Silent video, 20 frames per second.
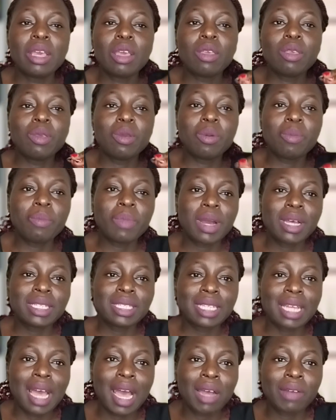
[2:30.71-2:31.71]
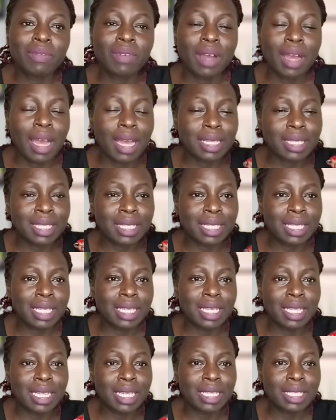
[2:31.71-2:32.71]
You must have a
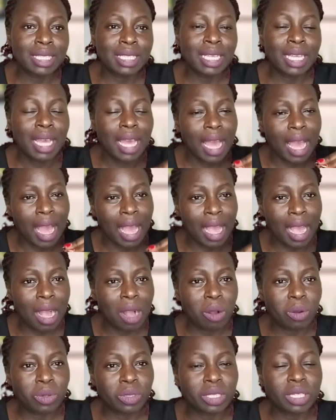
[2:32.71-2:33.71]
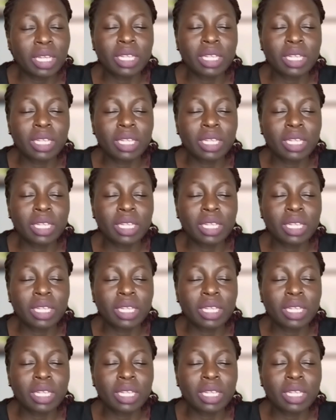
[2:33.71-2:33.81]
CDSC account.